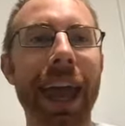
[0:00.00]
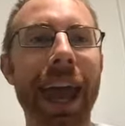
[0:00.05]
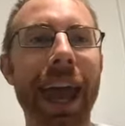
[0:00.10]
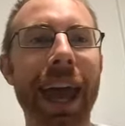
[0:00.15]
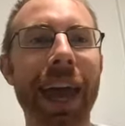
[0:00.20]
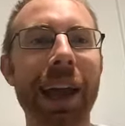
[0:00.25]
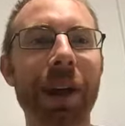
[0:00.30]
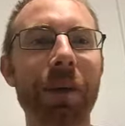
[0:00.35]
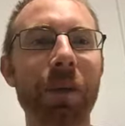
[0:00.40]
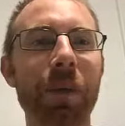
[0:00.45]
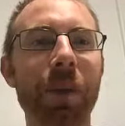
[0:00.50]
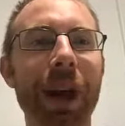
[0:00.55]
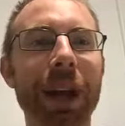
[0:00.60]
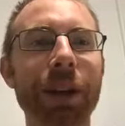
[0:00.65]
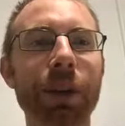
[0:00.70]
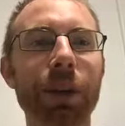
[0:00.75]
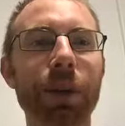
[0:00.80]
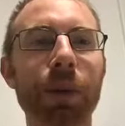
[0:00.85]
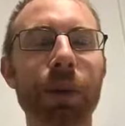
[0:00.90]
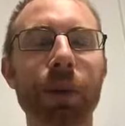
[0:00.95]
And
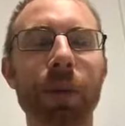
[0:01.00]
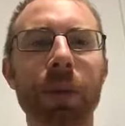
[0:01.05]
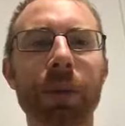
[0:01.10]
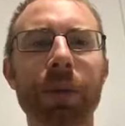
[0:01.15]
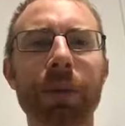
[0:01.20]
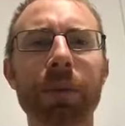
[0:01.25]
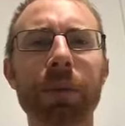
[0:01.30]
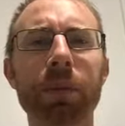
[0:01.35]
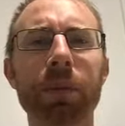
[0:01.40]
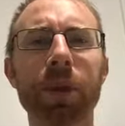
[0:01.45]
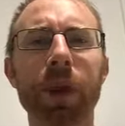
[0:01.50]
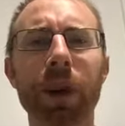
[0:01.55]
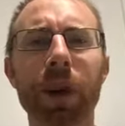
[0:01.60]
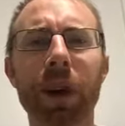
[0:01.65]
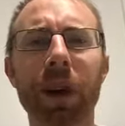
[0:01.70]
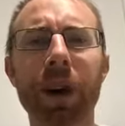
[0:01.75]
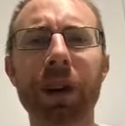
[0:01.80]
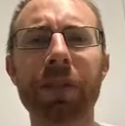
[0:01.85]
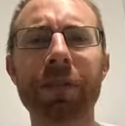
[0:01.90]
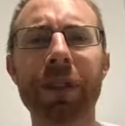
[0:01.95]
when you
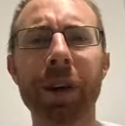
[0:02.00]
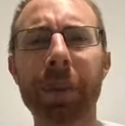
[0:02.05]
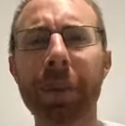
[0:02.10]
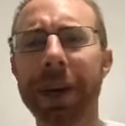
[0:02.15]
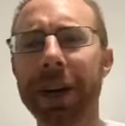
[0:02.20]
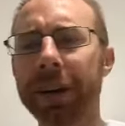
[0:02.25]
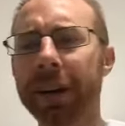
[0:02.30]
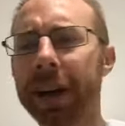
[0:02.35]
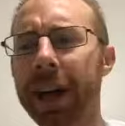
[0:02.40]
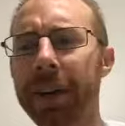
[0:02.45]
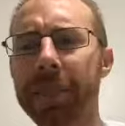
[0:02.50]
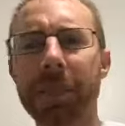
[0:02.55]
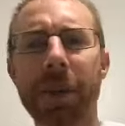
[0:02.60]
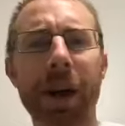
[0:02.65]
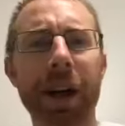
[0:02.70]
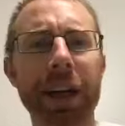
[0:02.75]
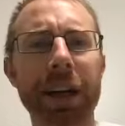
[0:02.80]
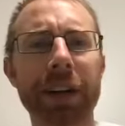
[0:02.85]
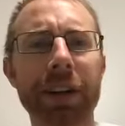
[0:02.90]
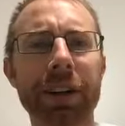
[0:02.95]
learn from internet
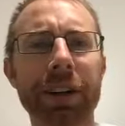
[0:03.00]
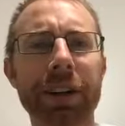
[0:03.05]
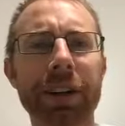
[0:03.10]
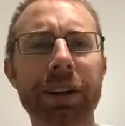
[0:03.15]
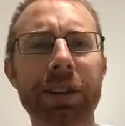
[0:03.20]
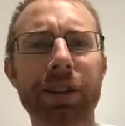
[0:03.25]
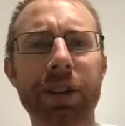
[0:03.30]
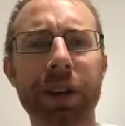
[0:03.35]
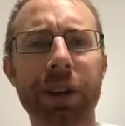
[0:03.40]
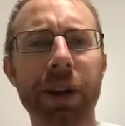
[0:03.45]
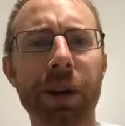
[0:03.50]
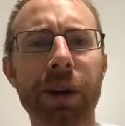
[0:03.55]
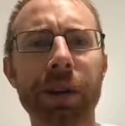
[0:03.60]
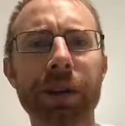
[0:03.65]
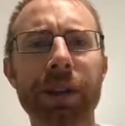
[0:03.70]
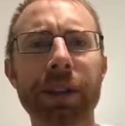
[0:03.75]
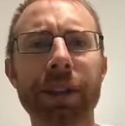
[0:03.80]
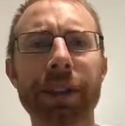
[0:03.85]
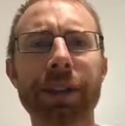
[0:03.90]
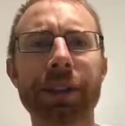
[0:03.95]
marketers or
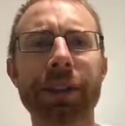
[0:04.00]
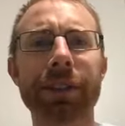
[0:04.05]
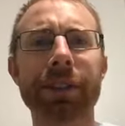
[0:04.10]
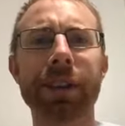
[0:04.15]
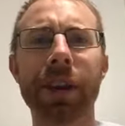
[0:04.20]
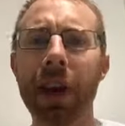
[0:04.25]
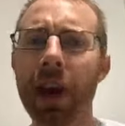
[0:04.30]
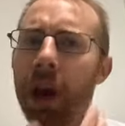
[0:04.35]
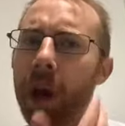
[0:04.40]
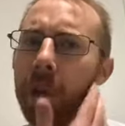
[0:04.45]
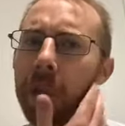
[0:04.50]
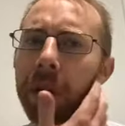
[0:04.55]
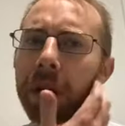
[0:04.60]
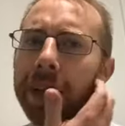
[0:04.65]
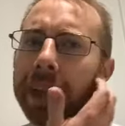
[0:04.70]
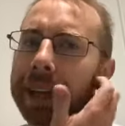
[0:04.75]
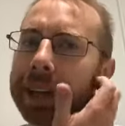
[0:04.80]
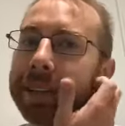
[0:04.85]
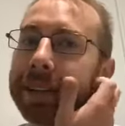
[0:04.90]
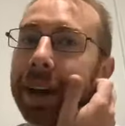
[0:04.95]
coaches where
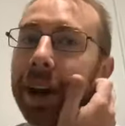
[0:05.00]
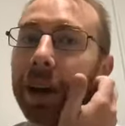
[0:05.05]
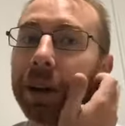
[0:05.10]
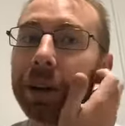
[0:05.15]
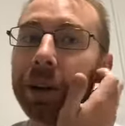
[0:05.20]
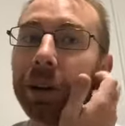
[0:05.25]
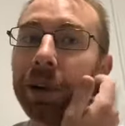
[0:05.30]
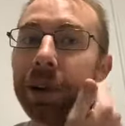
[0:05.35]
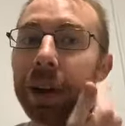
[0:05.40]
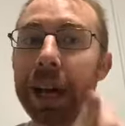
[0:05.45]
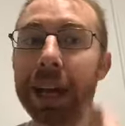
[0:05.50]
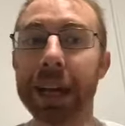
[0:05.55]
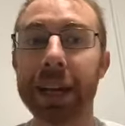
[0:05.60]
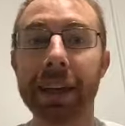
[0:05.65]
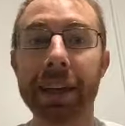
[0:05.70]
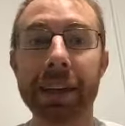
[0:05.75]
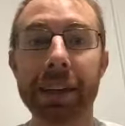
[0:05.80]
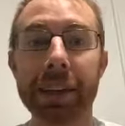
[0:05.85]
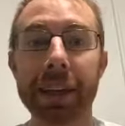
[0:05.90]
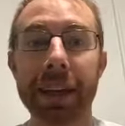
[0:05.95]
they tell you
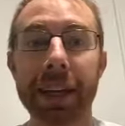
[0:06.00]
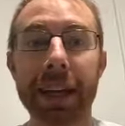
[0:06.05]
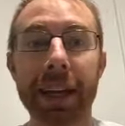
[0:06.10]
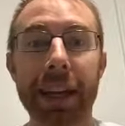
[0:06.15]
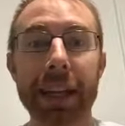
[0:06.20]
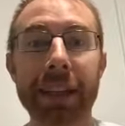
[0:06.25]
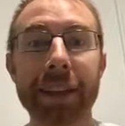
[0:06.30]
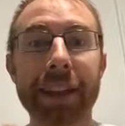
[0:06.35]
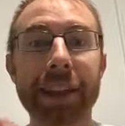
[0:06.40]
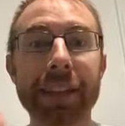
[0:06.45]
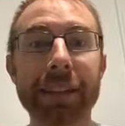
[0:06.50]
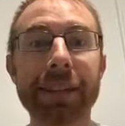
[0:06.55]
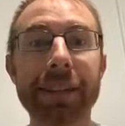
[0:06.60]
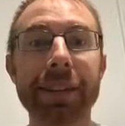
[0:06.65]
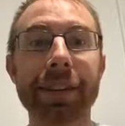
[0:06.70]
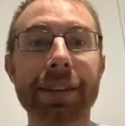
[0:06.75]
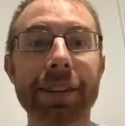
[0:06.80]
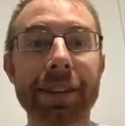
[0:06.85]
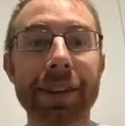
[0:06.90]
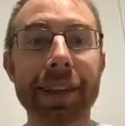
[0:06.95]
like this
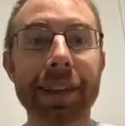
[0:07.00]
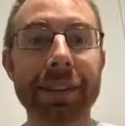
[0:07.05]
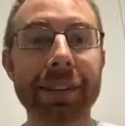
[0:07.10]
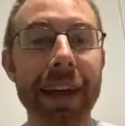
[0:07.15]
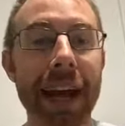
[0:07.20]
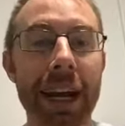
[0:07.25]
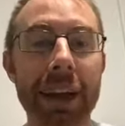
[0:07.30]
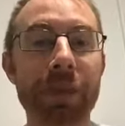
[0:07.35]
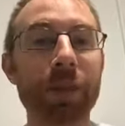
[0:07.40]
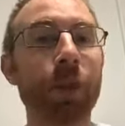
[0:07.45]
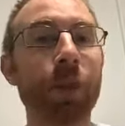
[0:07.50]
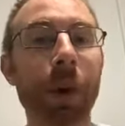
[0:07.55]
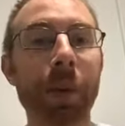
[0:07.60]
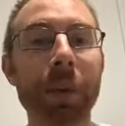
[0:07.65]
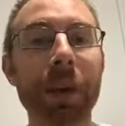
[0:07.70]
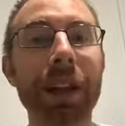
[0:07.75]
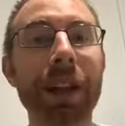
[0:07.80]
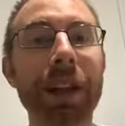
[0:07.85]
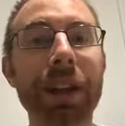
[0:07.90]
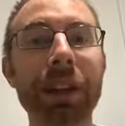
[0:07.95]
is the exact
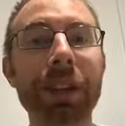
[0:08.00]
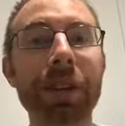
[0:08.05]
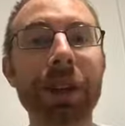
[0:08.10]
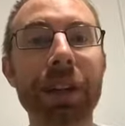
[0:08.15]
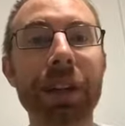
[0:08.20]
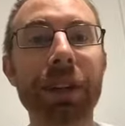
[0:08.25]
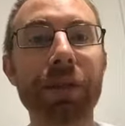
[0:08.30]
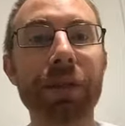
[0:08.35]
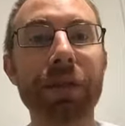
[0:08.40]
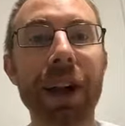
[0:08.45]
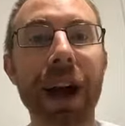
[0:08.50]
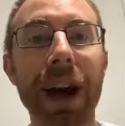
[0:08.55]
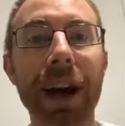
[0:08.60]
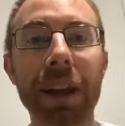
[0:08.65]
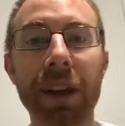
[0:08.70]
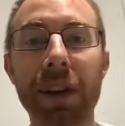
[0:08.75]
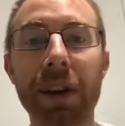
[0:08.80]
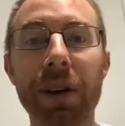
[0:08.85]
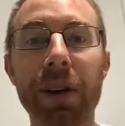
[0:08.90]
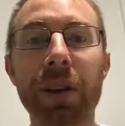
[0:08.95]
formula you need to
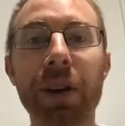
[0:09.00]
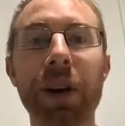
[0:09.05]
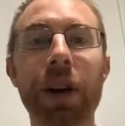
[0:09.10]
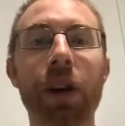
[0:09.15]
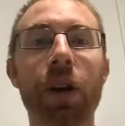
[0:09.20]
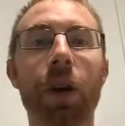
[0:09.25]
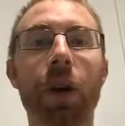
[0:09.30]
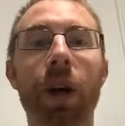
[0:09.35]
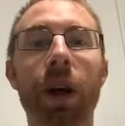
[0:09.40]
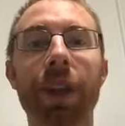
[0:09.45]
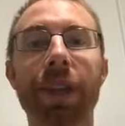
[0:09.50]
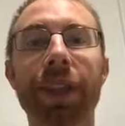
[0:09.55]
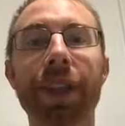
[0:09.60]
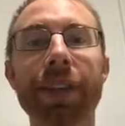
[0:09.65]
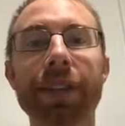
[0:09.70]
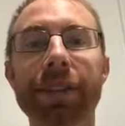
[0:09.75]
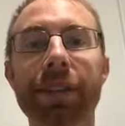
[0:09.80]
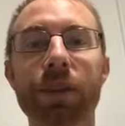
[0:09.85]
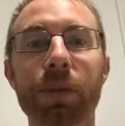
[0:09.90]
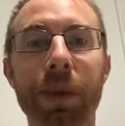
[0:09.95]
follow, or
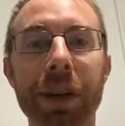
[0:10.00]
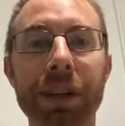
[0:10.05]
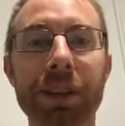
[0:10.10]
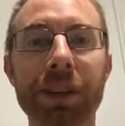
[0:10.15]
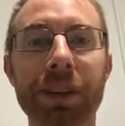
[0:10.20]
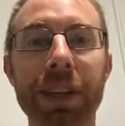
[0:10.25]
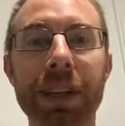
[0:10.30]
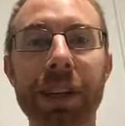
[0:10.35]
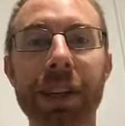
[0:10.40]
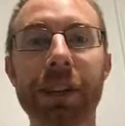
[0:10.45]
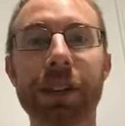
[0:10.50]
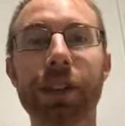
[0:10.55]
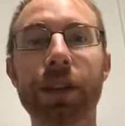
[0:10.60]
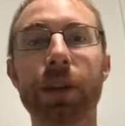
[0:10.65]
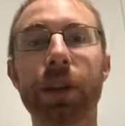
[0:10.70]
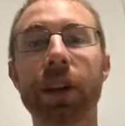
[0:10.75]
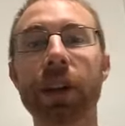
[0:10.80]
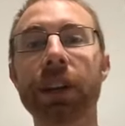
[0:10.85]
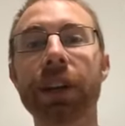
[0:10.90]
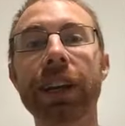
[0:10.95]
this is what you need to do,
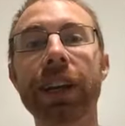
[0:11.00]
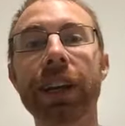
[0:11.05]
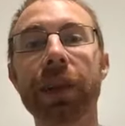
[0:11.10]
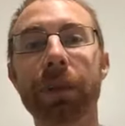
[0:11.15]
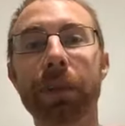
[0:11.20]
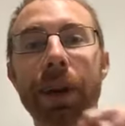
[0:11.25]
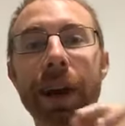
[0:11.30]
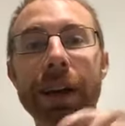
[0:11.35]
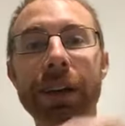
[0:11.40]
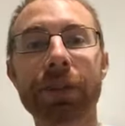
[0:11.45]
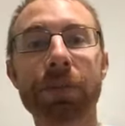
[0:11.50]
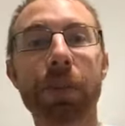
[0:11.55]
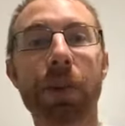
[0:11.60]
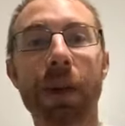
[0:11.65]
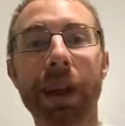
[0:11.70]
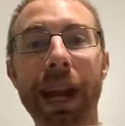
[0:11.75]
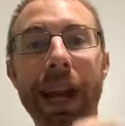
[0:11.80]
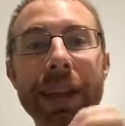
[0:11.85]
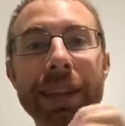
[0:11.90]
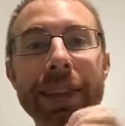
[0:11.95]
or you need a price
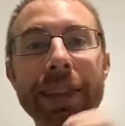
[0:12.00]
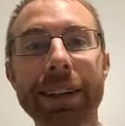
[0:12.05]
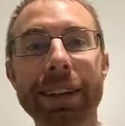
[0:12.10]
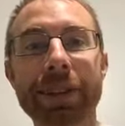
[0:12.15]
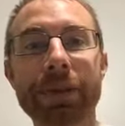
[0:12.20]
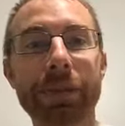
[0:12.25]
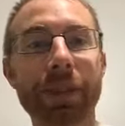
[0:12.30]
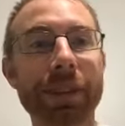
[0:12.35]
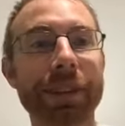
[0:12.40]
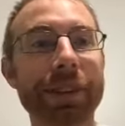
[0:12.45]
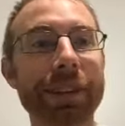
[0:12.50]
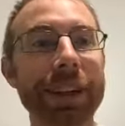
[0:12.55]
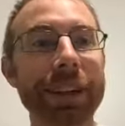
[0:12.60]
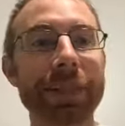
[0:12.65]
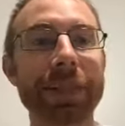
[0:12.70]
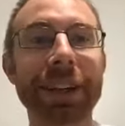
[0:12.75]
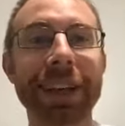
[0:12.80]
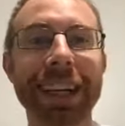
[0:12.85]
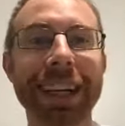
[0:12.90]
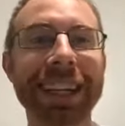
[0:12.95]
point at this
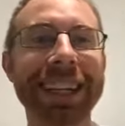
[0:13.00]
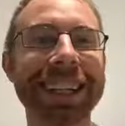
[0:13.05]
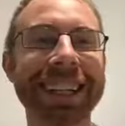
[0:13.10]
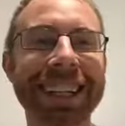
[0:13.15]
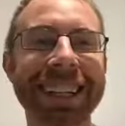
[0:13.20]
specific